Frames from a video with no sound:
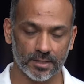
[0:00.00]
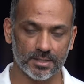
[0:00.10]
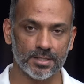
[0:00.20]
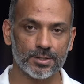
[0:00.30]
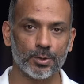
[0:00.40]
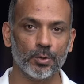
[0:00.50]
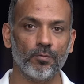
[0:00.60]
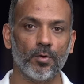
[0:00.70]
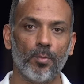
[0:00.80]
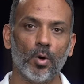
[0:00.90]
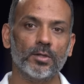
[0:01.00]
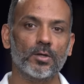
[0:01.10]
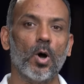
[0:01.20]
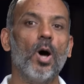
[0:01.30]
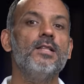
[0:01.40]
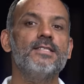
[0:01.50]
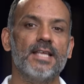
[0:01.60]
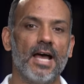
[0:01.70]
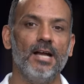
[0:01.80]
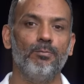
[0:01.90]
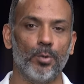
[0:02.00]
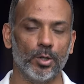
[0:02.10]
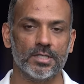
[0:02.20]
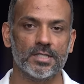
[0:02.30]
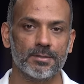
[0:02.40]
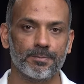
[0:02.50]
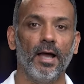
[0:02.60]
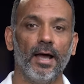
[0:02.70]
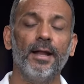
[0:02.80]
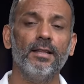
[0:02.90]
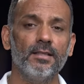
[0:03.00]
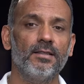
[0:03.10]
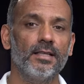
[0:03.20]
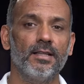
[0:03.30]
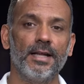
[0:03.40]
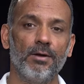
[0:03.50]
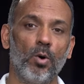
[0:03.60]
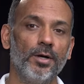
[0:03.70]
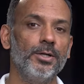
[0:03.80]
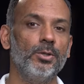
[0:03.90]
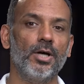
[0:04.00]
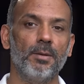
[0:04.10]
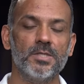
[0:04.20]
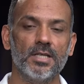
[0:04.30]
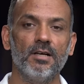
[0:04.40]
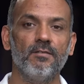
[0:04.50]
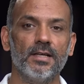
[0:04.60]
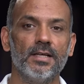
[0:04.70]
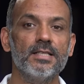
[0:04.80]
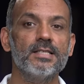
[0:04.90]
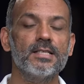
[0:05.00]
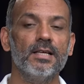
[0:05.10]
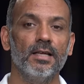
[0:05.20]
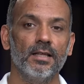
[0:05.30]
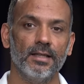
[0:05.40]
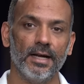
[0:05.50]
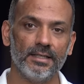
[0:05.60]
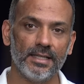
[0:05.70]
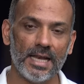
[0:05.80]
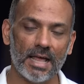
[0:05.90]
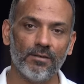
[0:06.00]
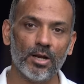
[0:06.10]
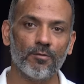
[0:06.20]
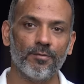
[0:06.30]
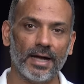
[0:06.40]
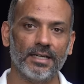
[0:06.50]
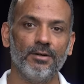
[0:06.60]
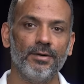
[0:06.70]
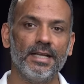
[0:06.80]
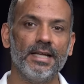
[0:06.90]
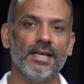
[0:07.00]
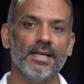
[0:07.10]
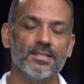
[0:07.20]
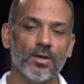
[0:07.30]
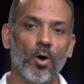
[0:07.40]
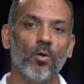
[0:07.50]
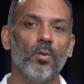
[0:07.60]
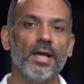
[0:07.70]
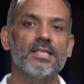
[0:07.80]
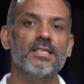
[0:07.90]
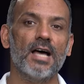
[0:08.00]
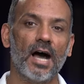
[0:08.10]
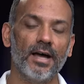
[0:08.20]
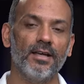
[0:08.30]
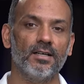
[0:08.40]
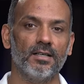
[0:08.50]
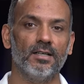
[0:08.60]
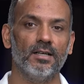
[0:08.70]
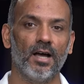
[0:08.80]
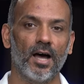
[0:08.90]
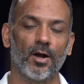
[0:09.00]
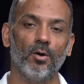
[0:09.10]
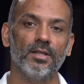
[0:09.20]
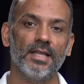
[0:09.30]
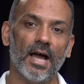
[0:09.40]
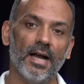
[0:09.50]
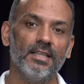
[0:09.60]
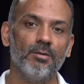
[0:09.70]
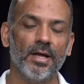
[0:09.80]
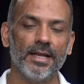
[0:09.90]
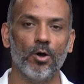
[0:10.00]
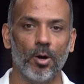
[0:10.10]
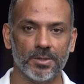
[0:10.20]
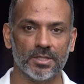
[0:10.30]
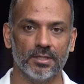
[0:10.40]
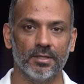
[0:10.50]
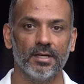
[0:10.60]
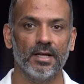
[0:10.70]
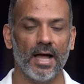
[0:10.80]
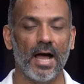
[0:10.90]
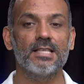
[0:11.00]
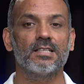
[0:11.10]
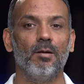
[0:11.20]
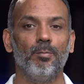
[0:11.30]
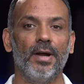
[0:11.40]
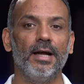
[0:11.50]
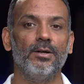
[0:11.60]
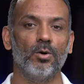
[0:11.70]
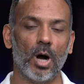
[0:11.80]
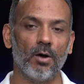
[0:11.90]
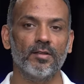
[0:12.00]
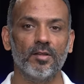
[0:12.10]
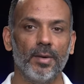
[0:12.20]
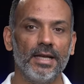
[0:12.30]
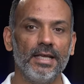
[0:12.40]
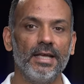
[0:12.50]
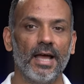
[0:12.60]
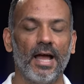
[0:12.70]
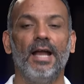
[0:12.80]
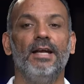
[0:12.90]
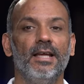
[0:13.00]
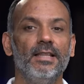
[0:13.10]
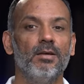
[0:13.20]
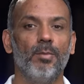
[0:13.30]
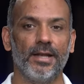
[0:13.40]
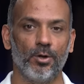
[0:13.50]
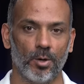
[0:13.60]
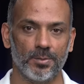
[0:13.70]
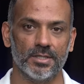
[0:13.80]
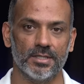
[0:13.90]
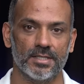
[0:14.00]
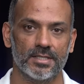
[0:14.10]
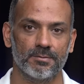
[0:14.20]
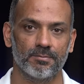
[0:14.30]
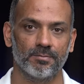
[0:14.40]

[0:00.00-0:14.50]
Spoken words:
This is true for both calls and puts. Another thing that I want you to observe is that the level of activity is always higher around the at the money option as compared to out of the money and in the money options.